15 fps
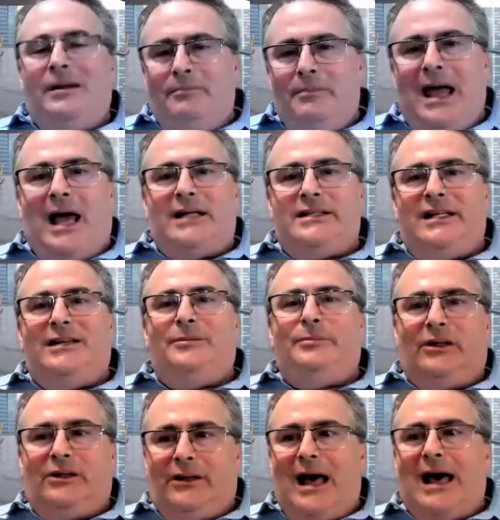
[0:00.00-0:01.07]
imagine it'd be
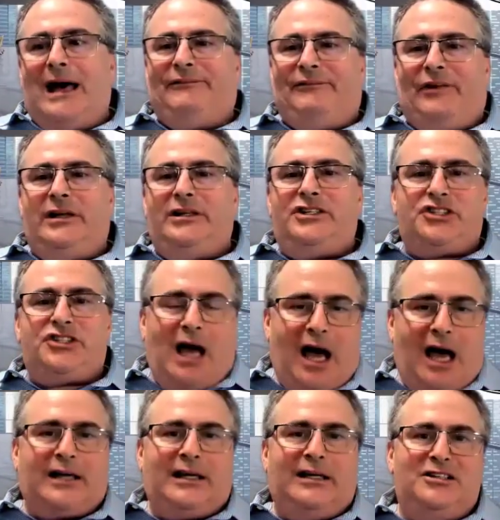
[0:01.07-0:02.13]
a lot of fun just
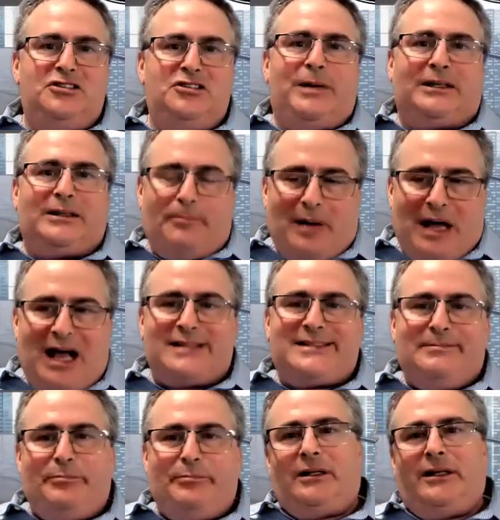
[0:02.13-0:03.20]
talking to you about the
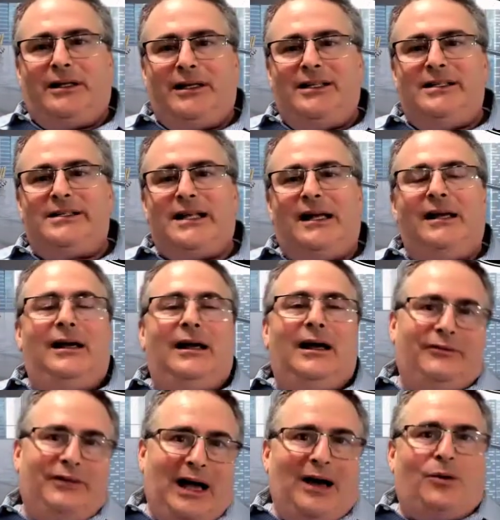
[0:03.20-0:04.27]
possibilities
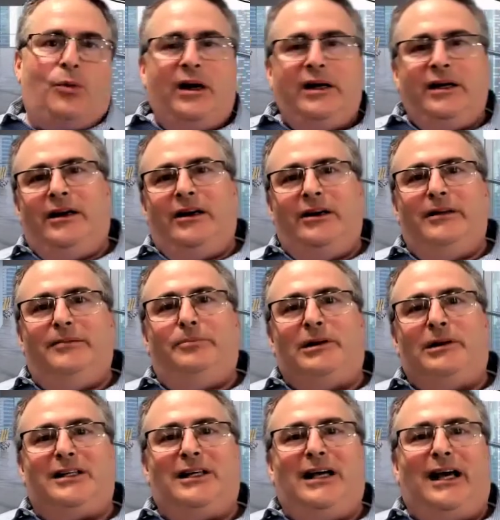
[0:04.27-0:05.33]
of how one could
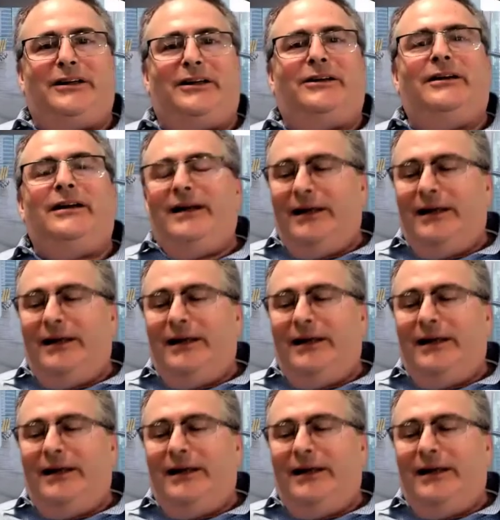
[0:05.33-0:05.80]
put together